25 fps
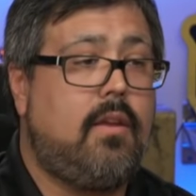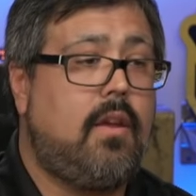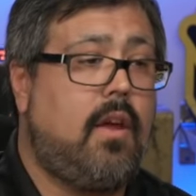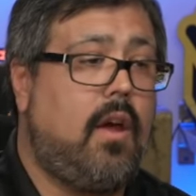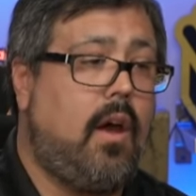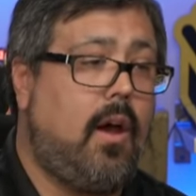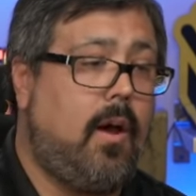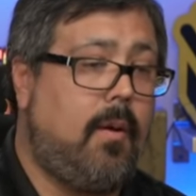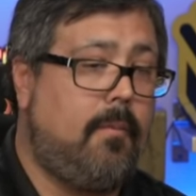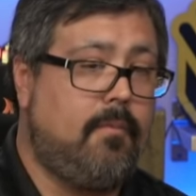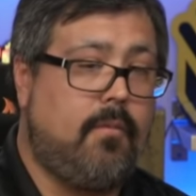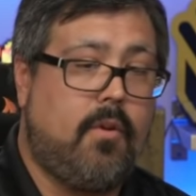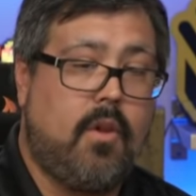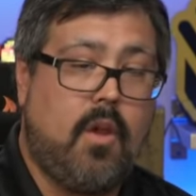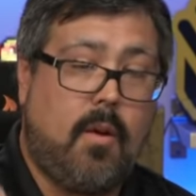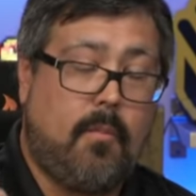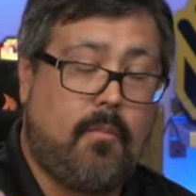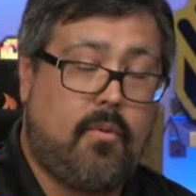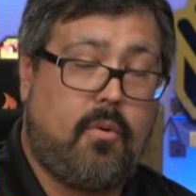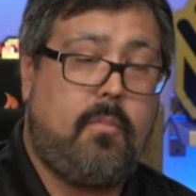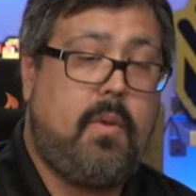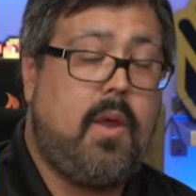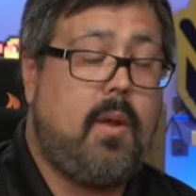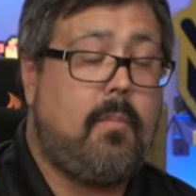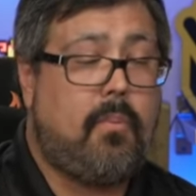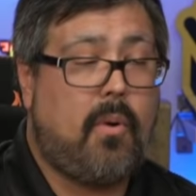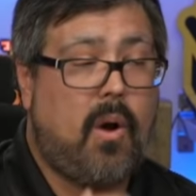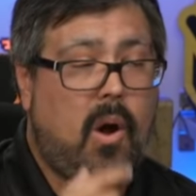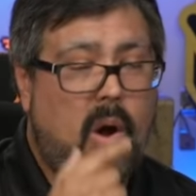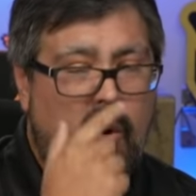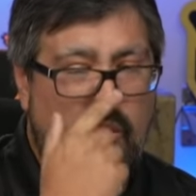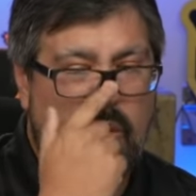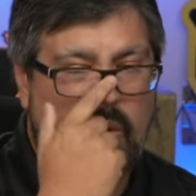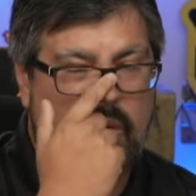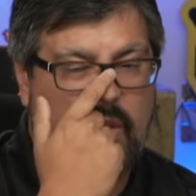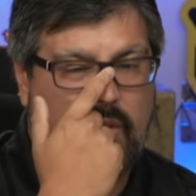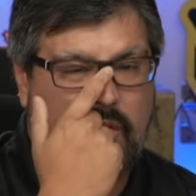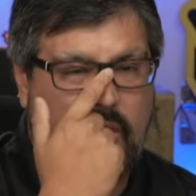Um, Premiere yeah.
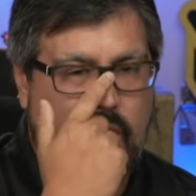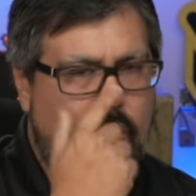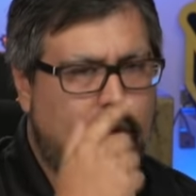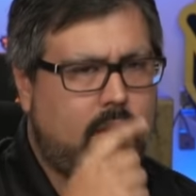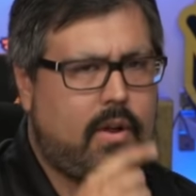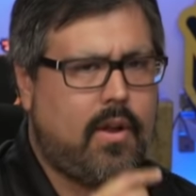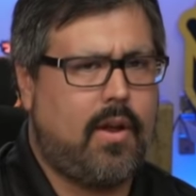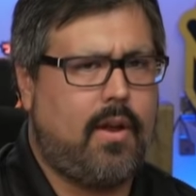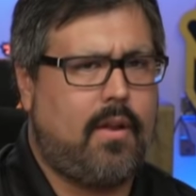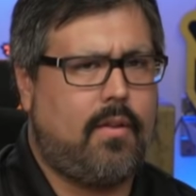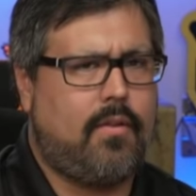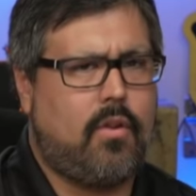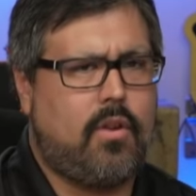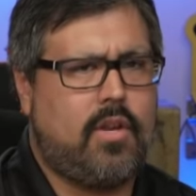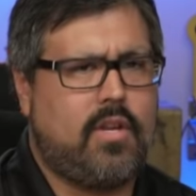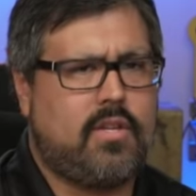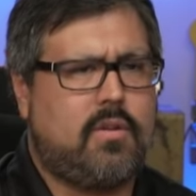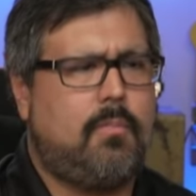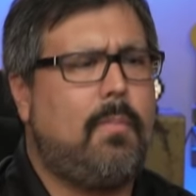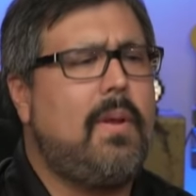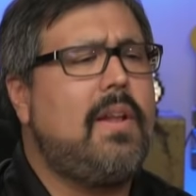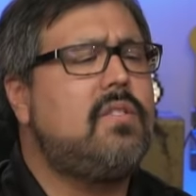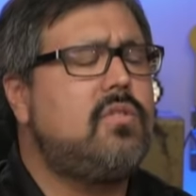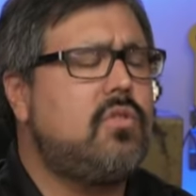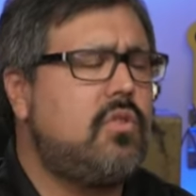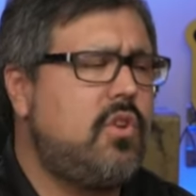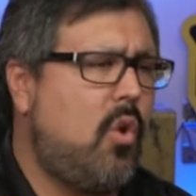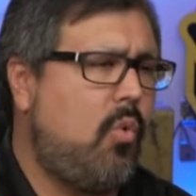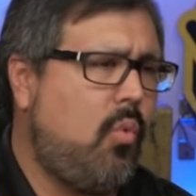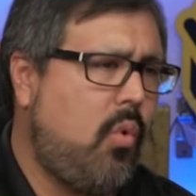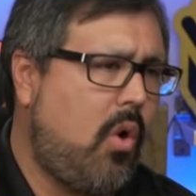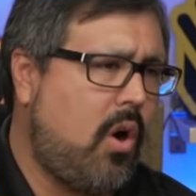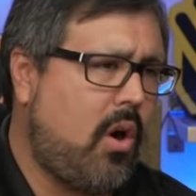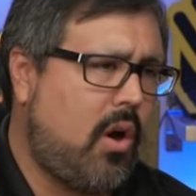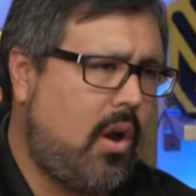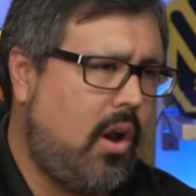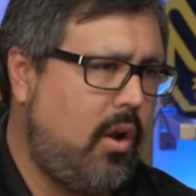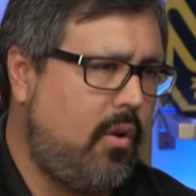Pro, if you look at, it depends on your
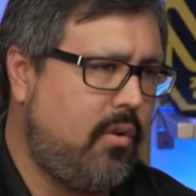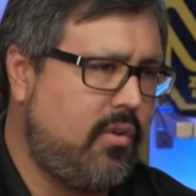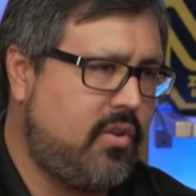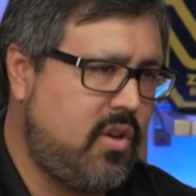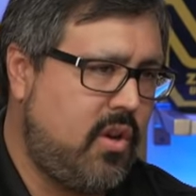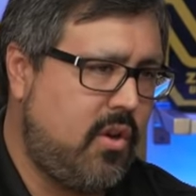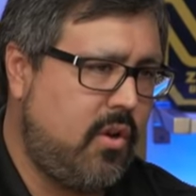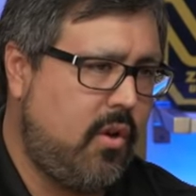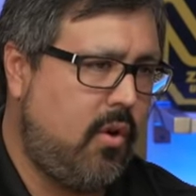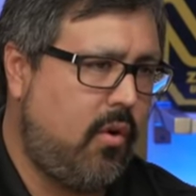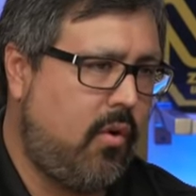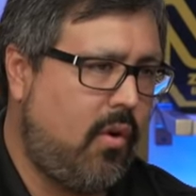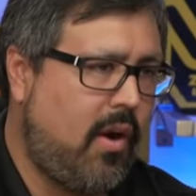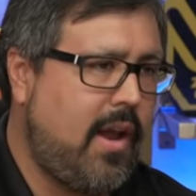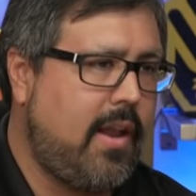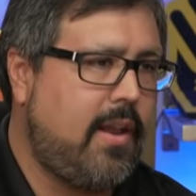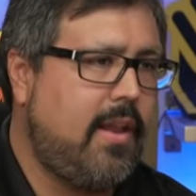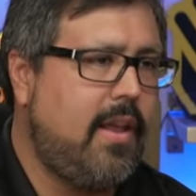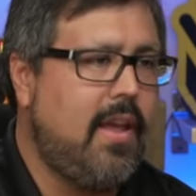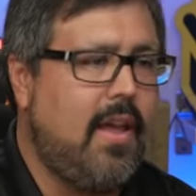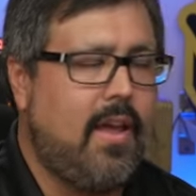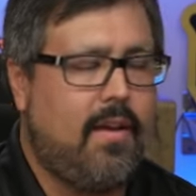workload too, right?